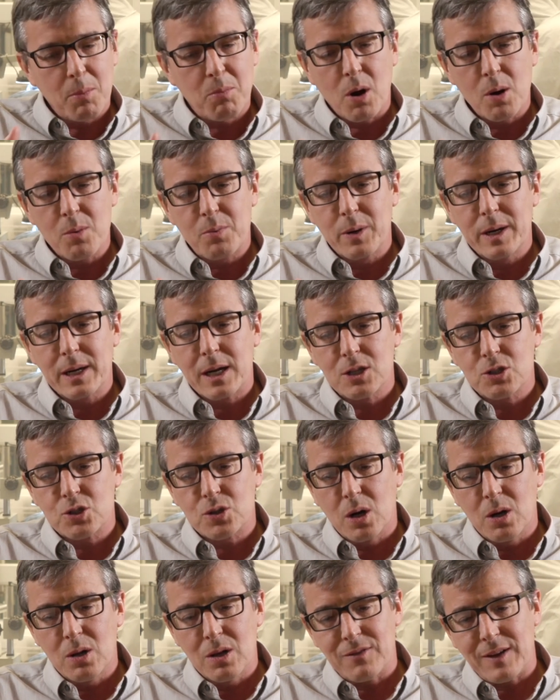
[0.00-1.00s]
appropriate
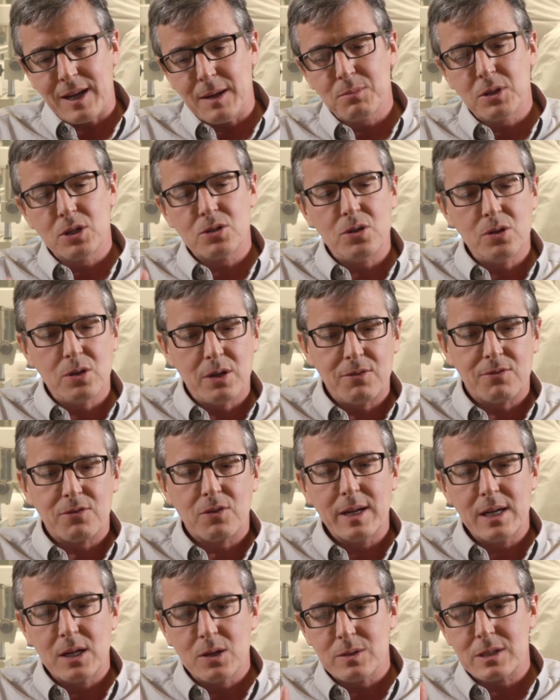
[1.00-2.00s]
control of amplitude and
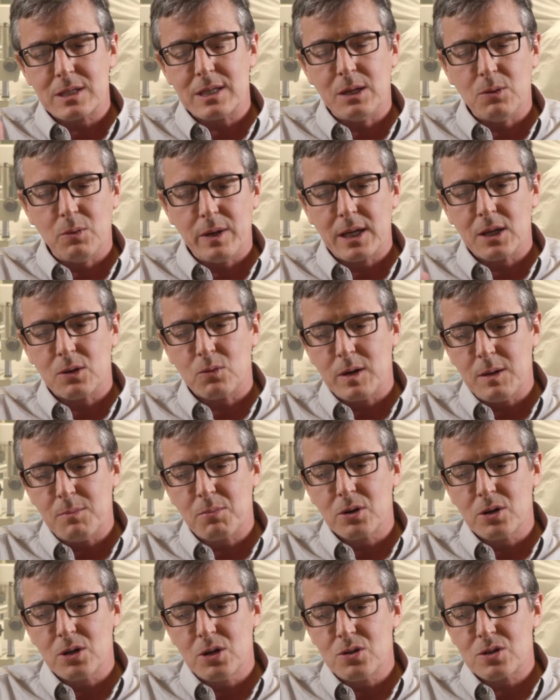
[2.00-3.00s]
frequency, we can
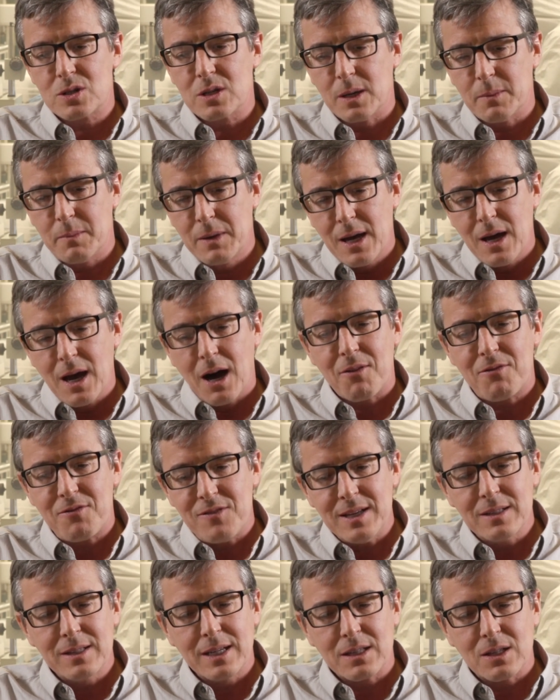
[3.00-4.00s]
reproduce a, a
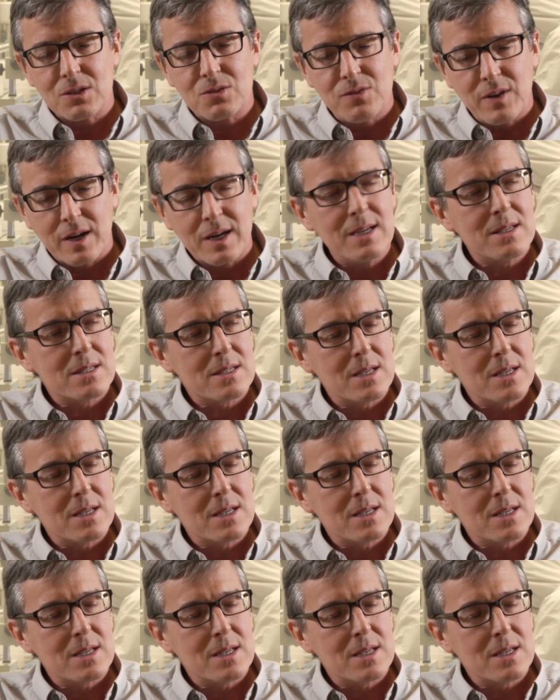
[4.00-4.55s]
feeling that's very